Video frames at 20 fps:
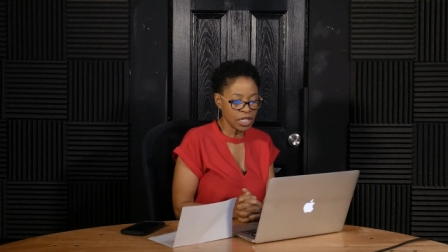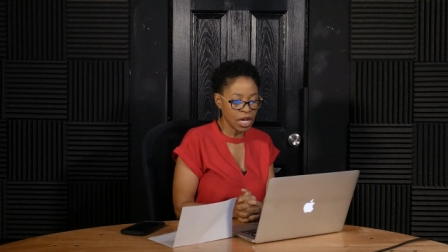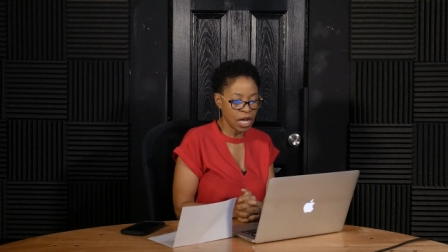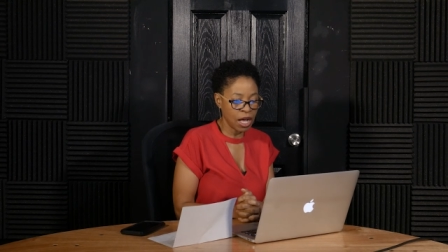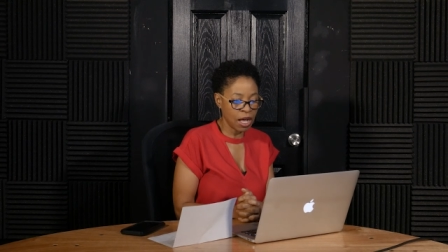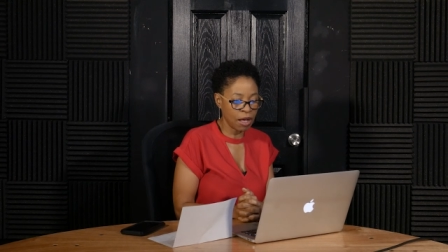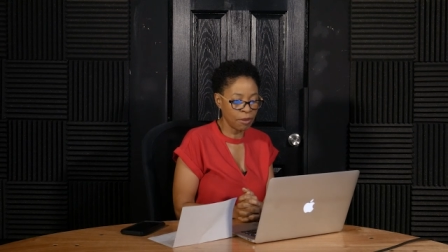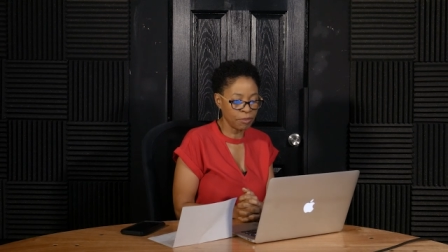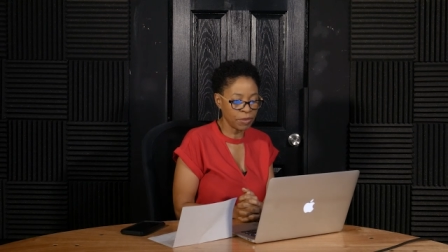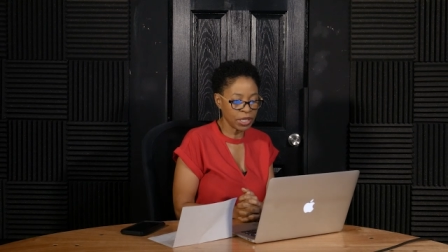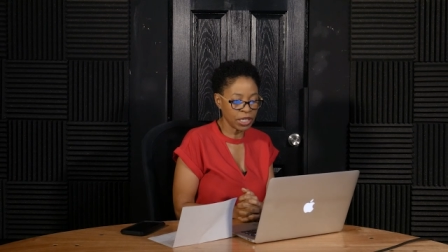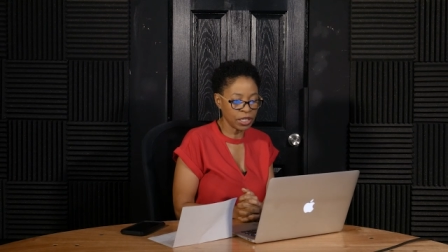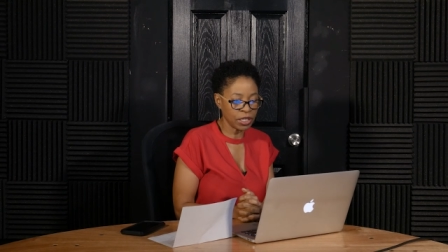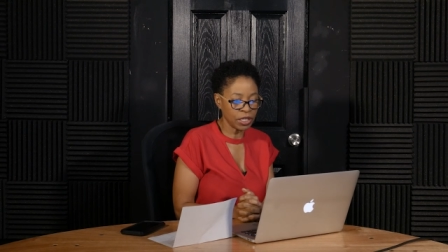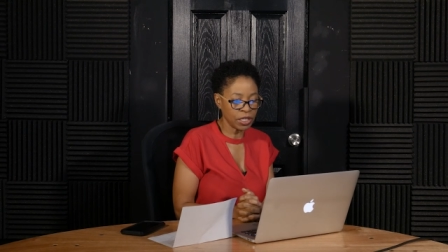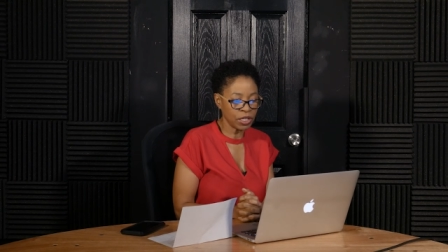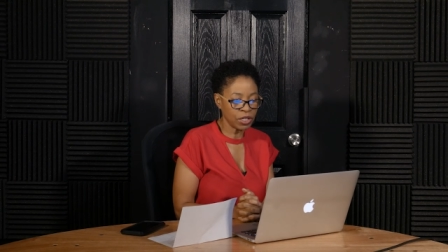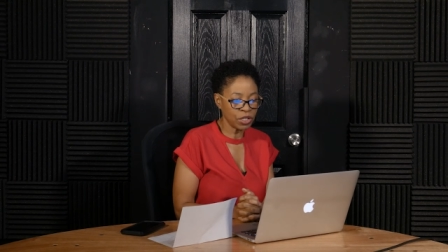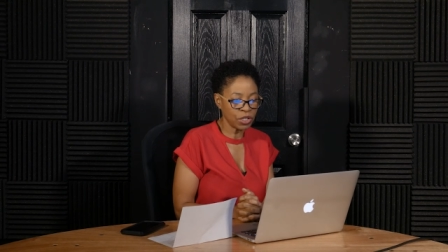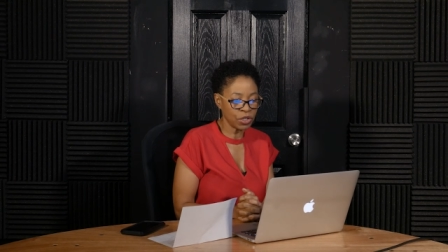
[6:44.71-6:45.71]

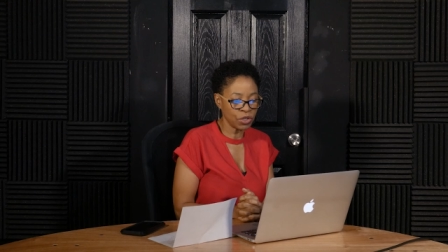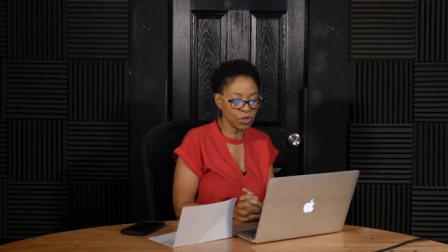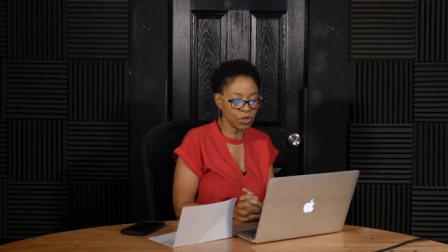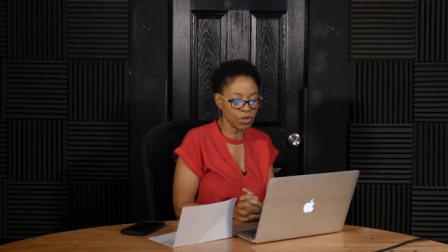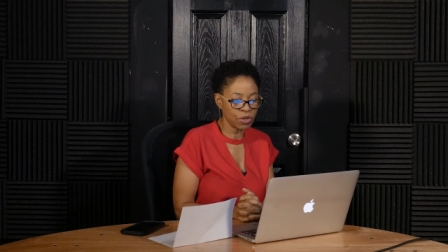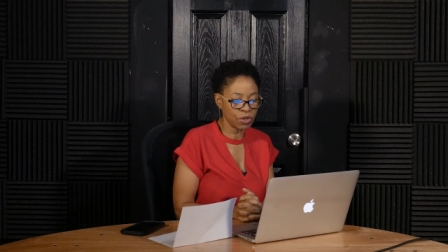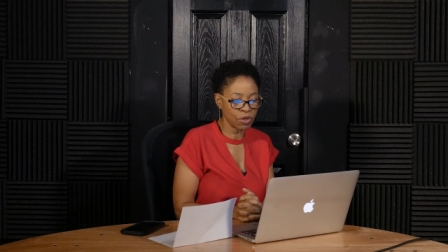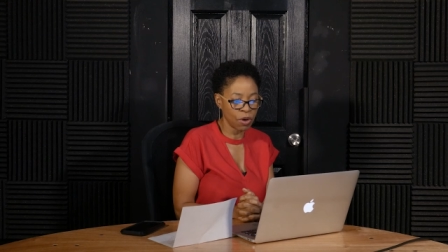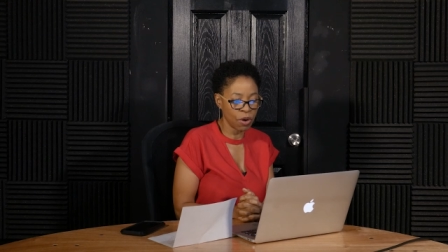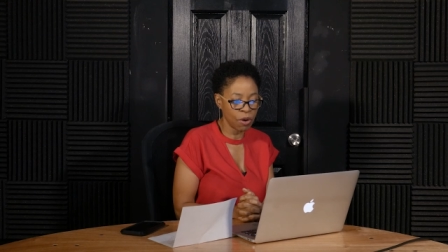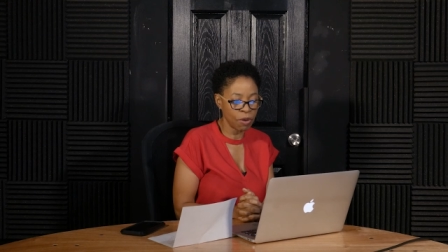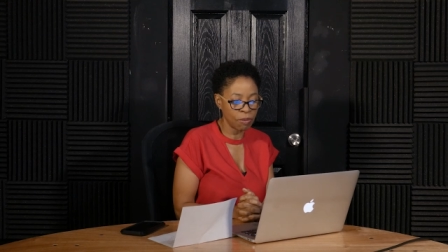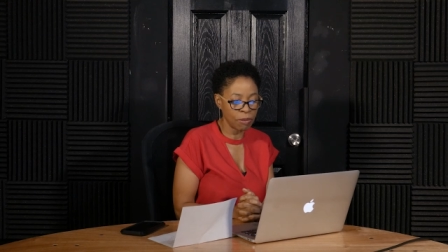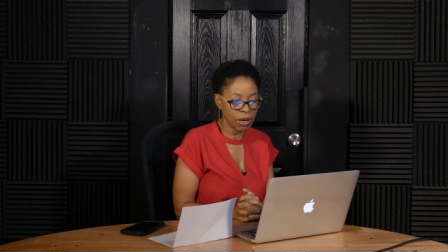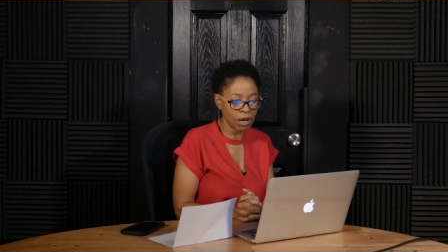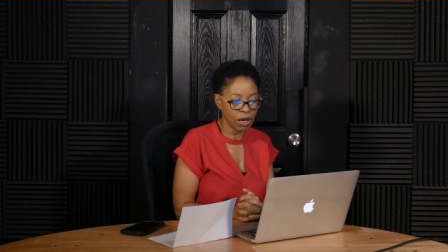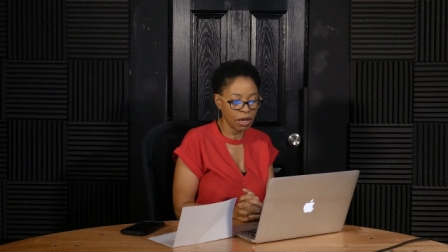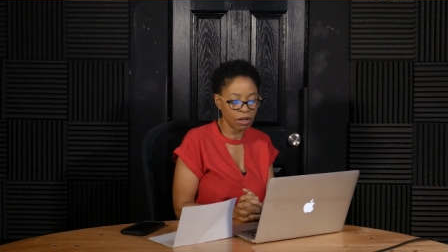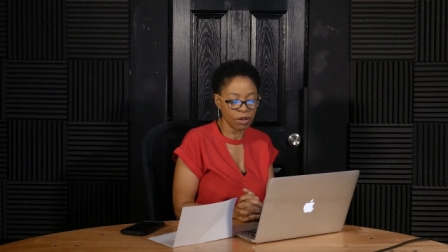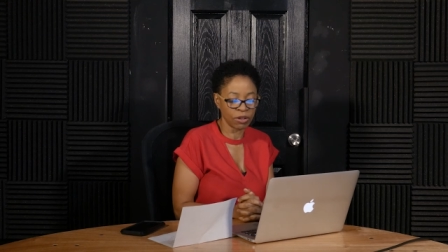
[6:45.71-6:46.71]

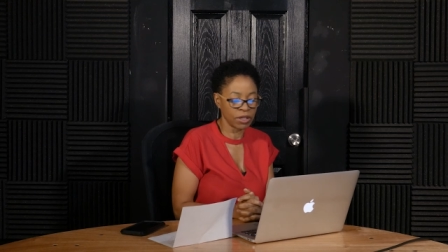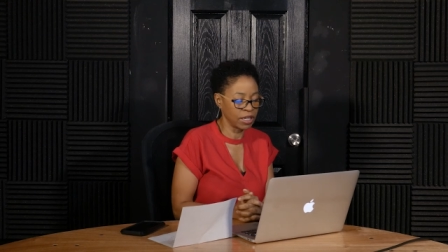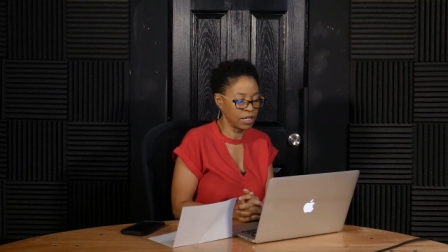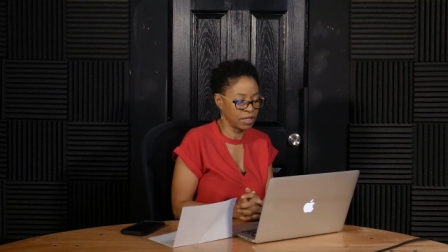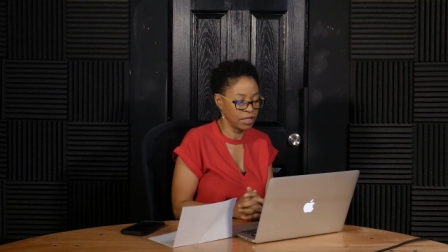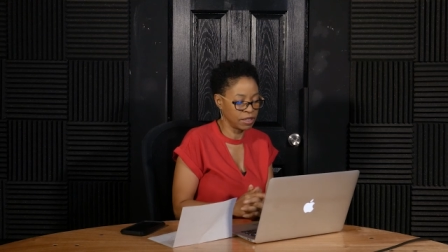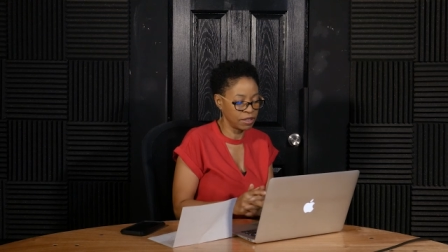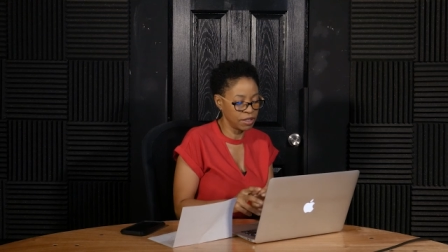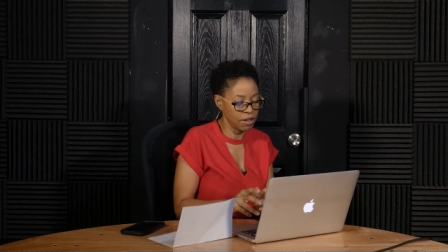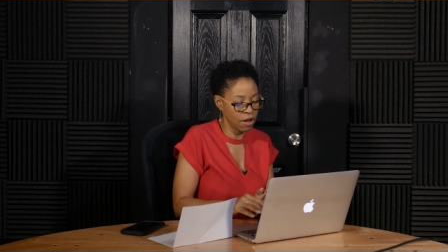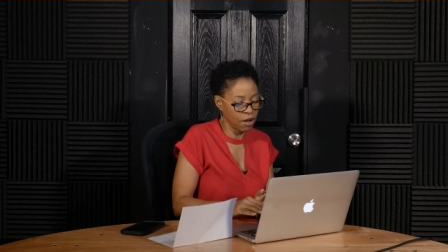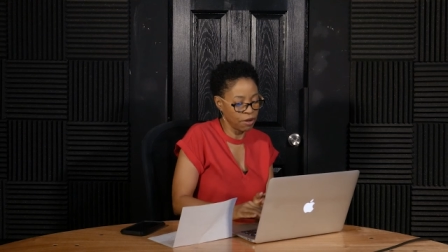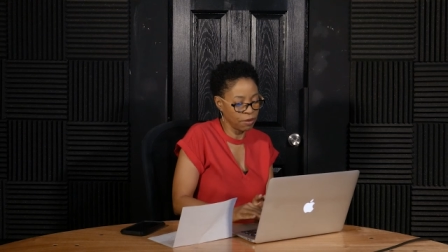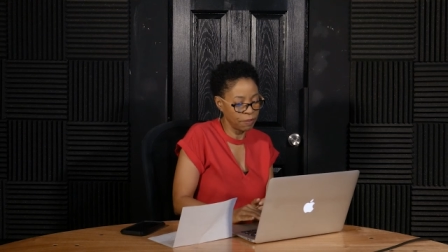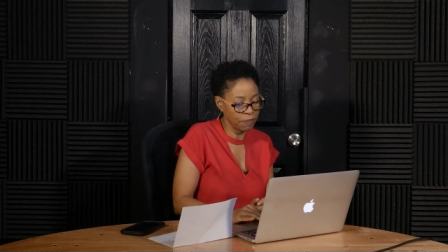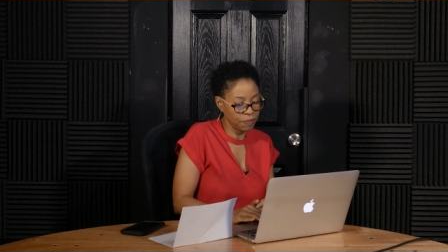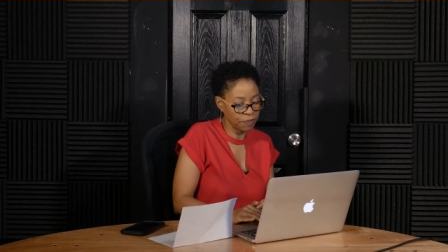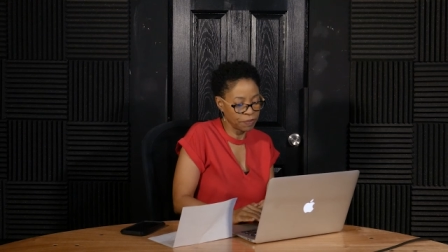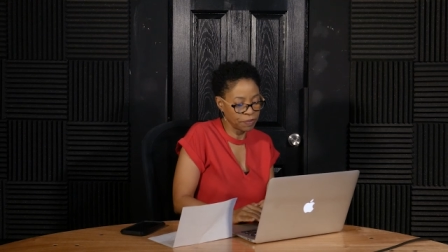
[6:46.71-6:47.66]
Iheoma. Okay, no.